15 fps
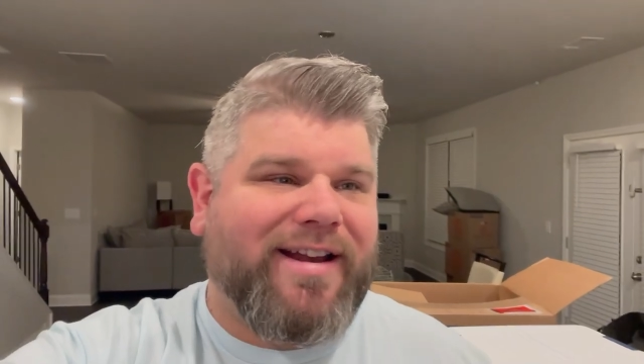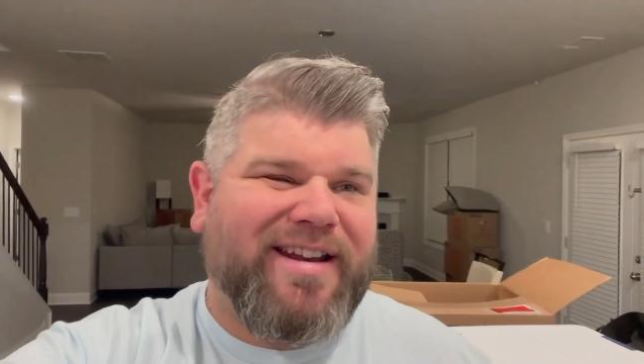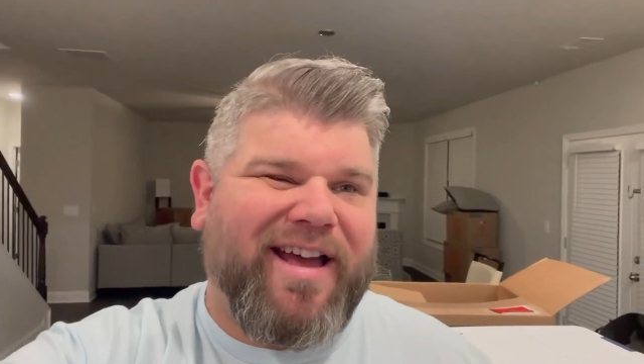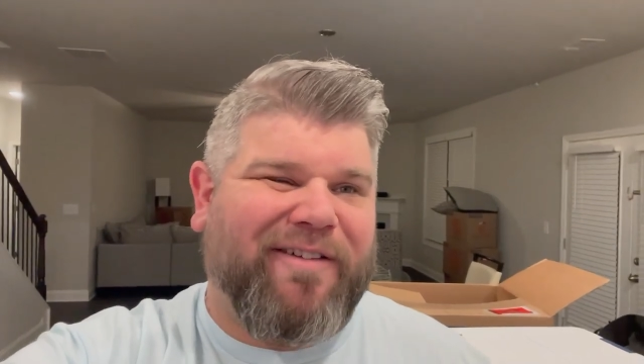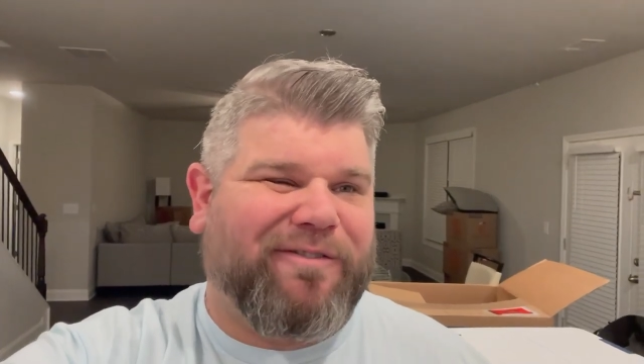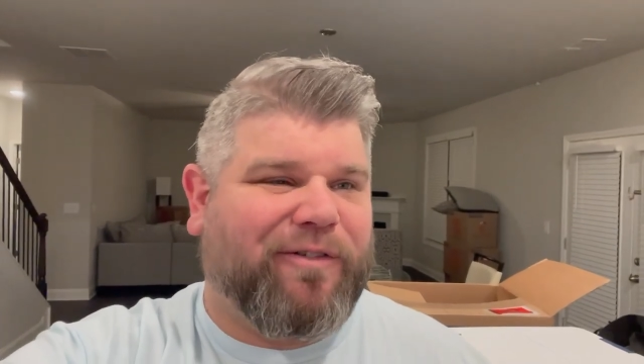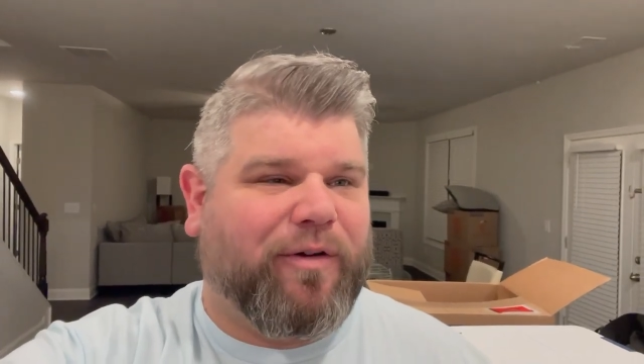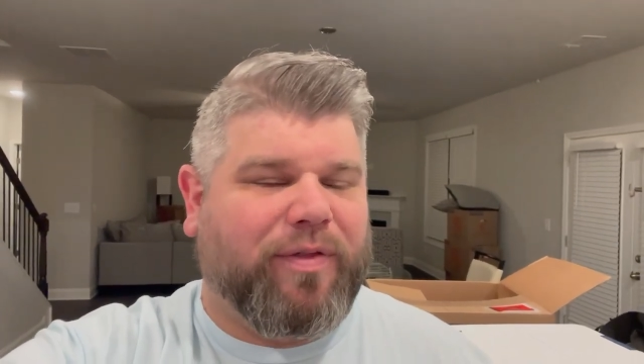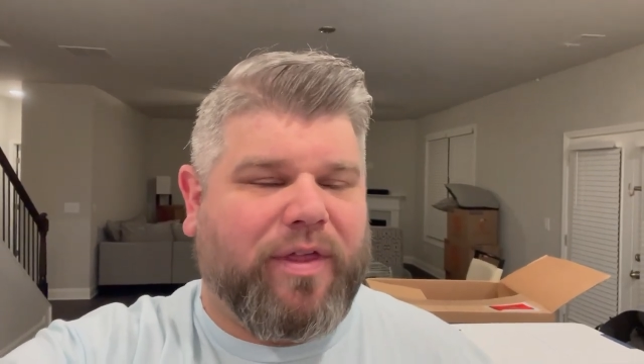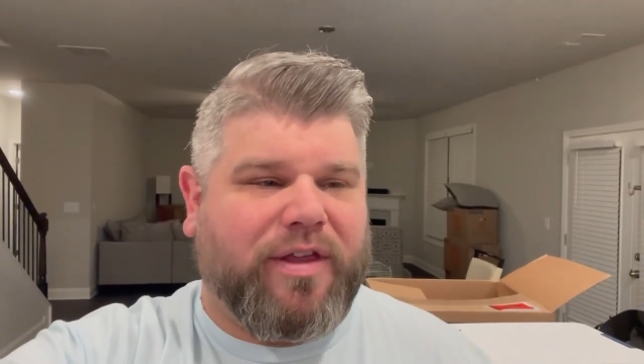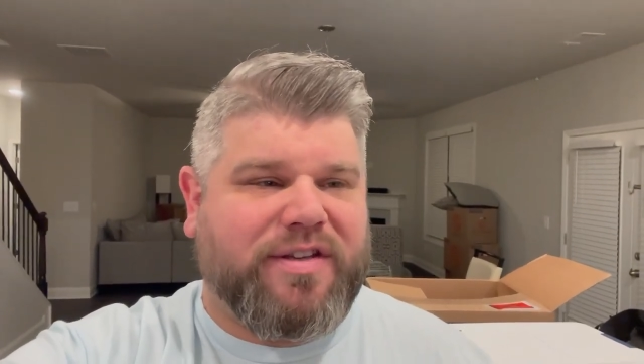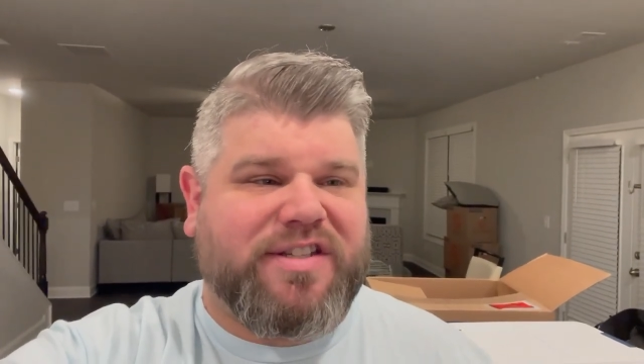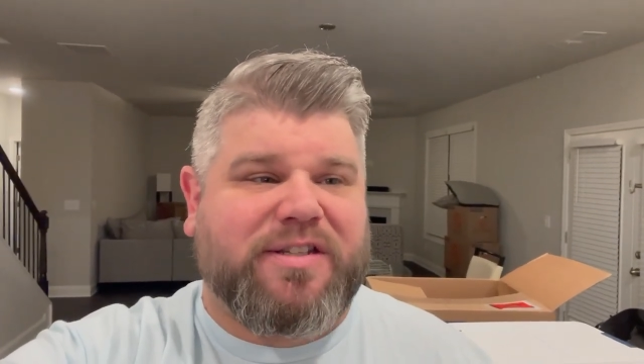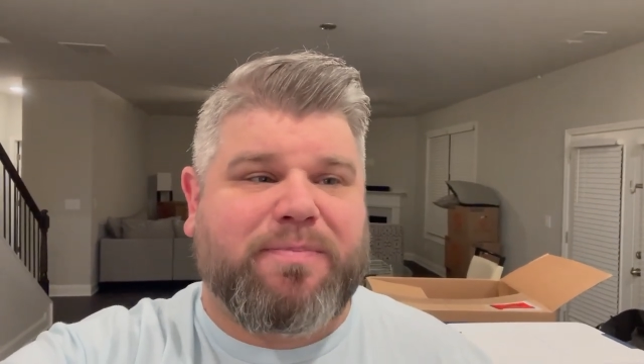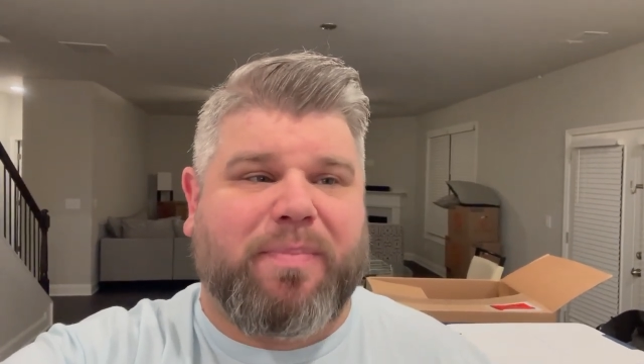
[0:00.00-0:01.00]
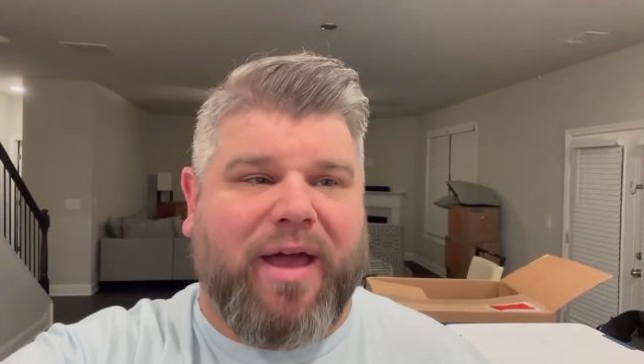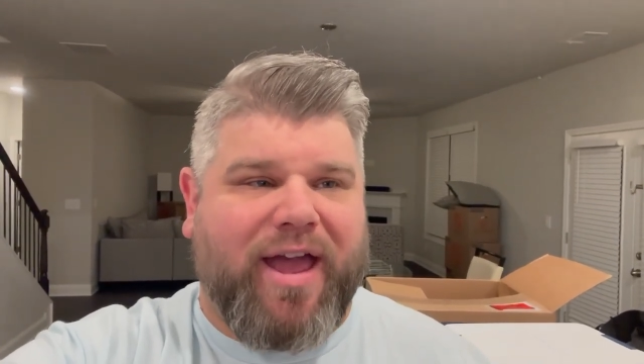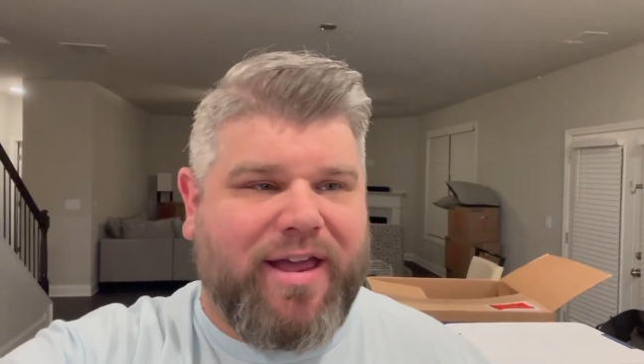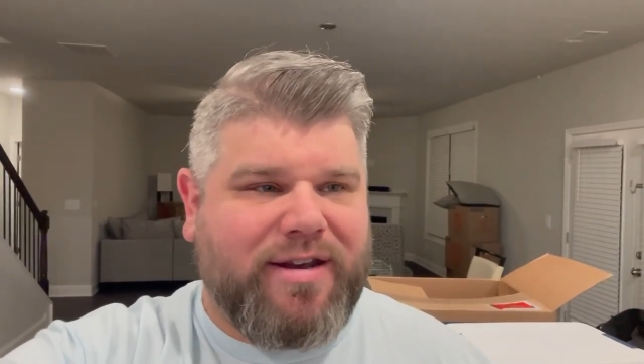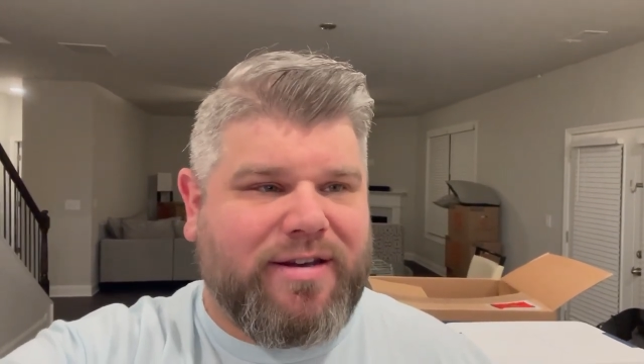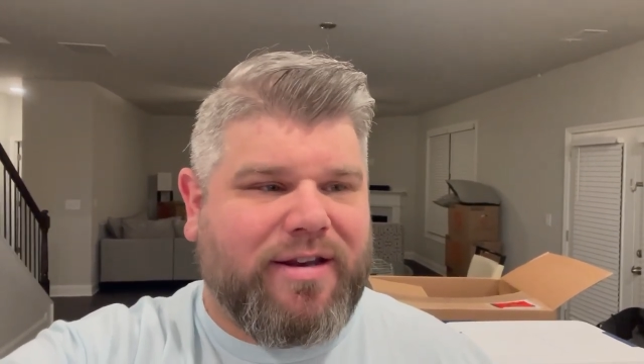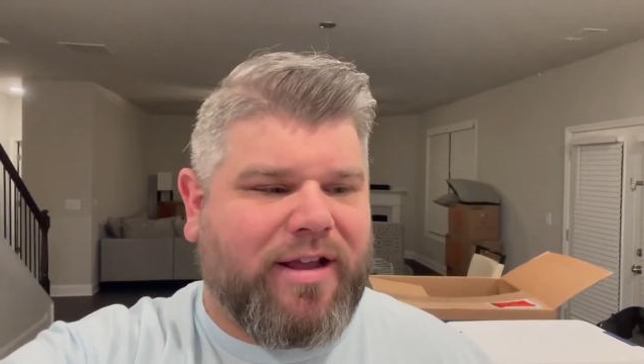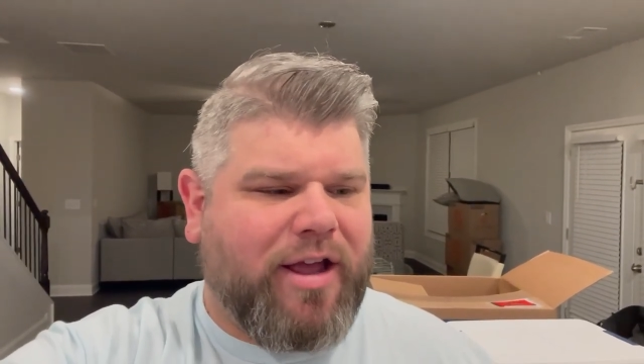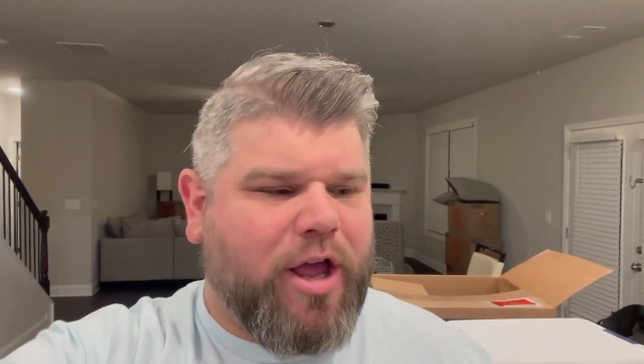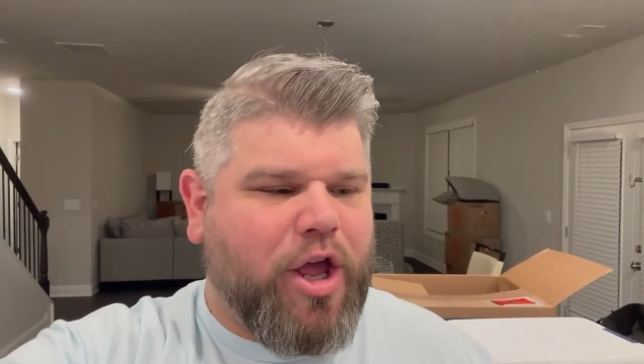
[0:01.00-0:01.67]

Now for the spend,